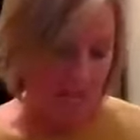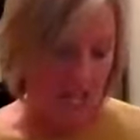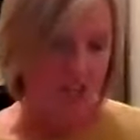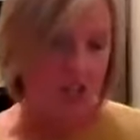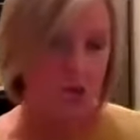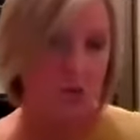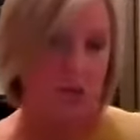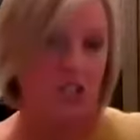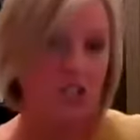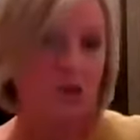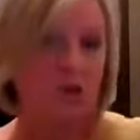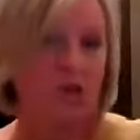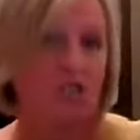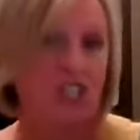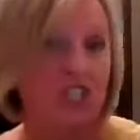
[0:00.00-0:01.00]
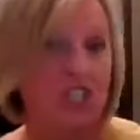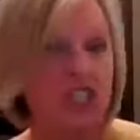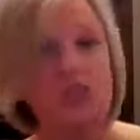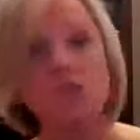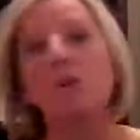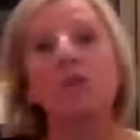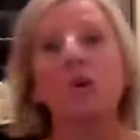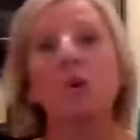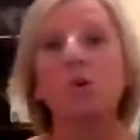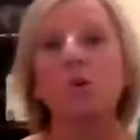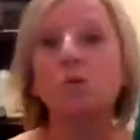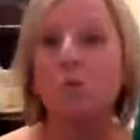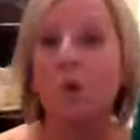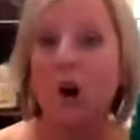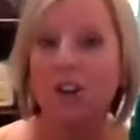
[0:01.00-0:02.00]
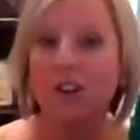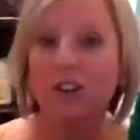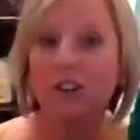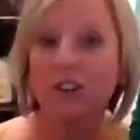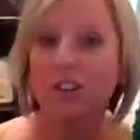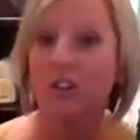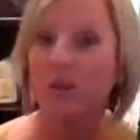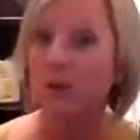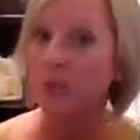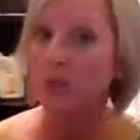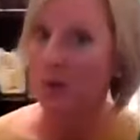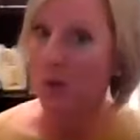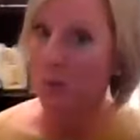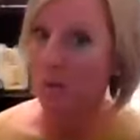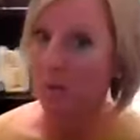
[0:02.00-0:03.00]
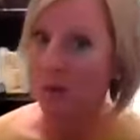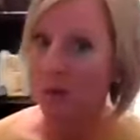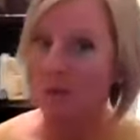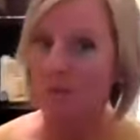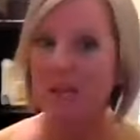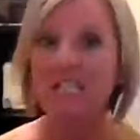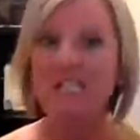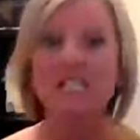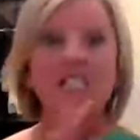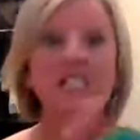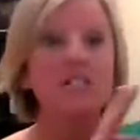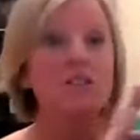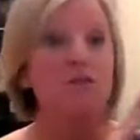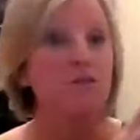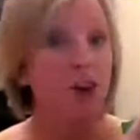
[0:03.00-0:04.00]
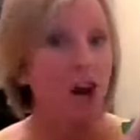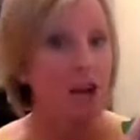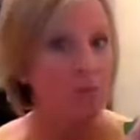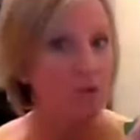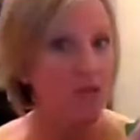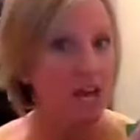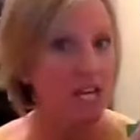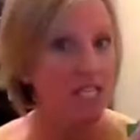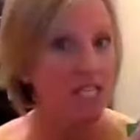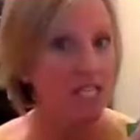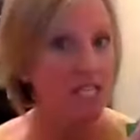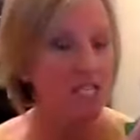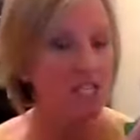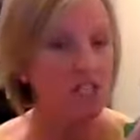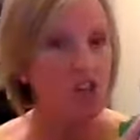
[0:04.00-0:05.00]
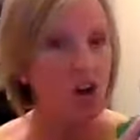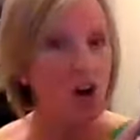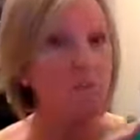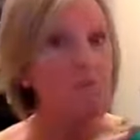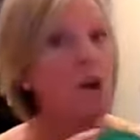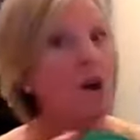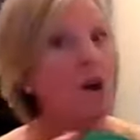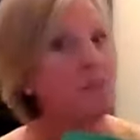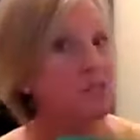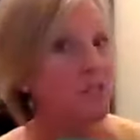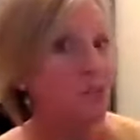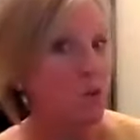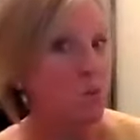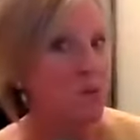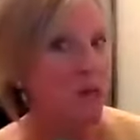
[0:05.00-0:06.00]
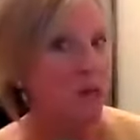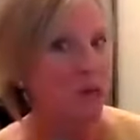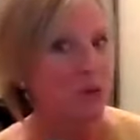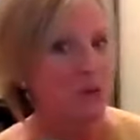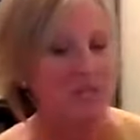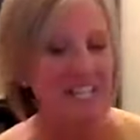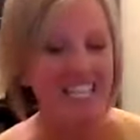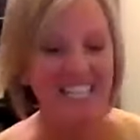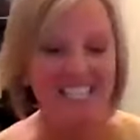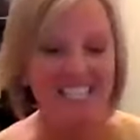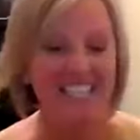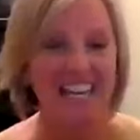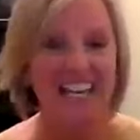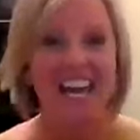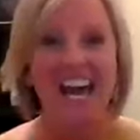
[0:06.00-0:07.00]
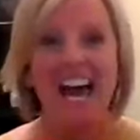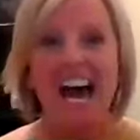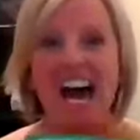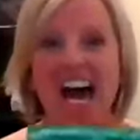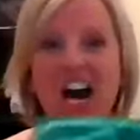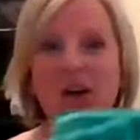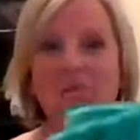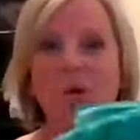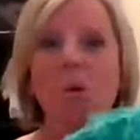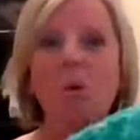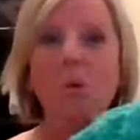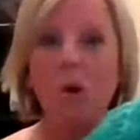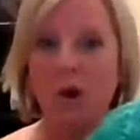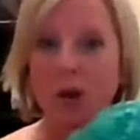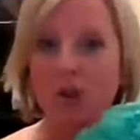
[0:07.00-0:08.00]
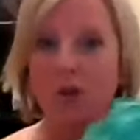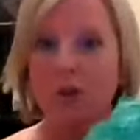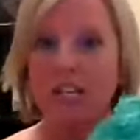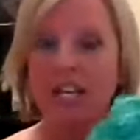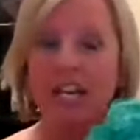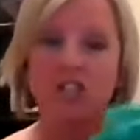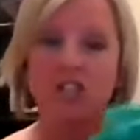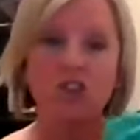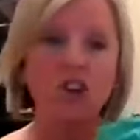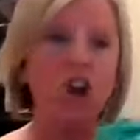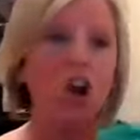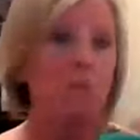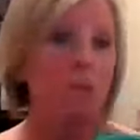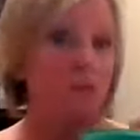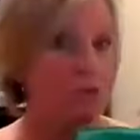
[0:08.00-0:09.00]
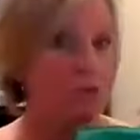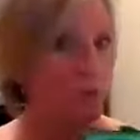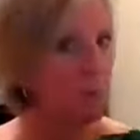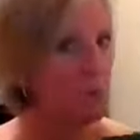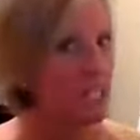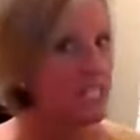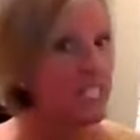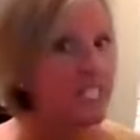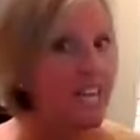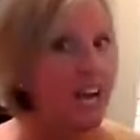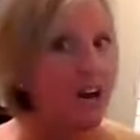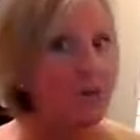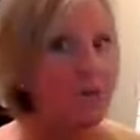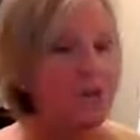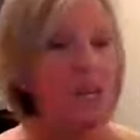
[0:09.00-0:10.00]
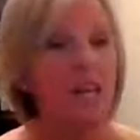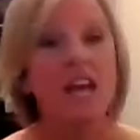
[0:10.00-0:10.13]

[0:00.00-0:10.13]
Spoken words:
and you can do your dishes with cold water, no soap, because it's the fiber that does the job, not the soap that goes in it. Or you can get your carbon footprint down,